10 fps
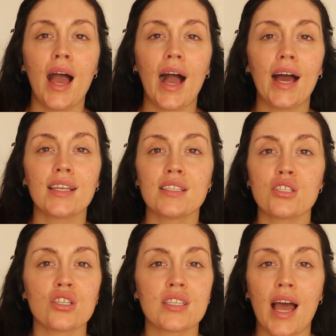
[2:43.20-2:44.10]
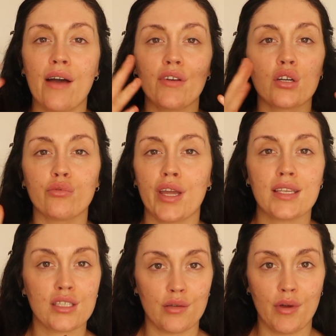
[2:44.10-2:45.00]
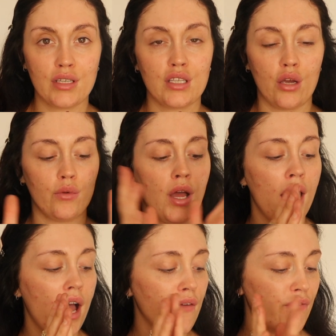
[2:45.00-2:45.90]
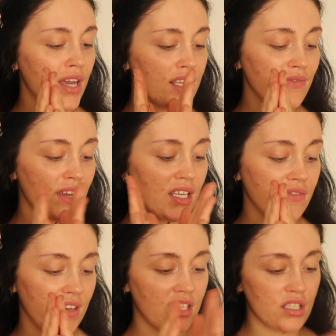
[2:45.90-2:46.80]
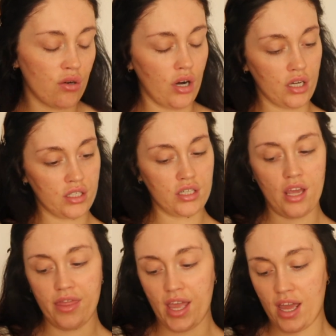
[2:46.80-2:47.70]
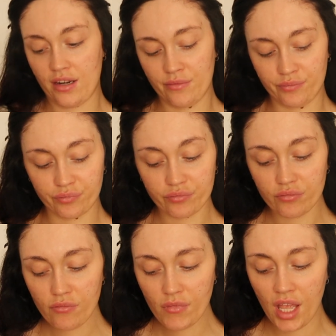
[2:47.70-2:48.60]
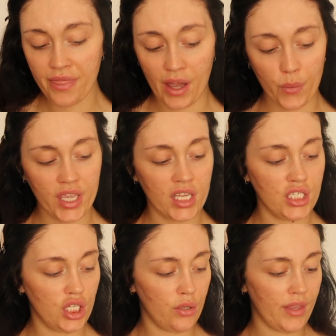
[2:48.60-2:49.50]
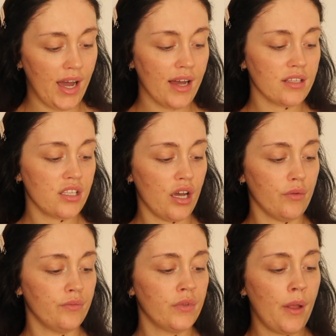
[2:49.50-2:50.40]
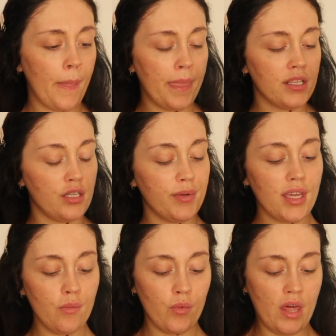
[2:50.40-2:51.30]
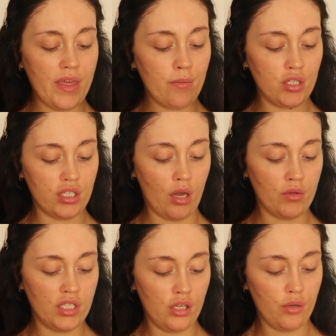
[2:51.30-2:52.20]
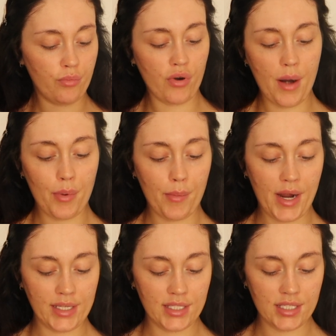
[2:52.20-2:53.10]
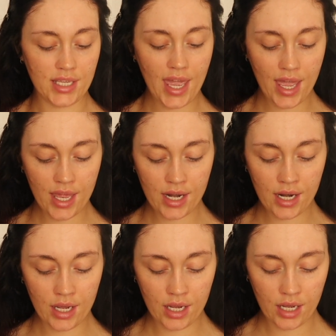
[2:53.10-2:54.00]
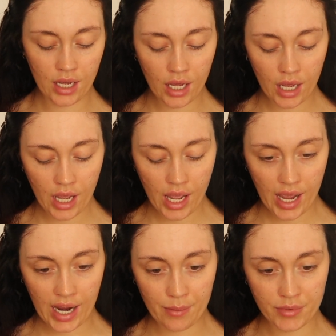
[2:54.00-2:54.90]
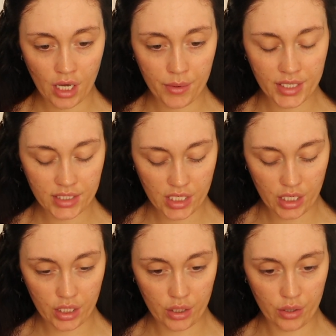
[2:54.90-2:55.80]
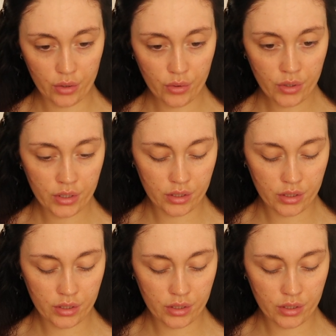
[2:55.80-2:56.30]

and just have a great summer. So fingers crossed then that we can do that. So to begin with, I'm just going to prep my skin. I'm going to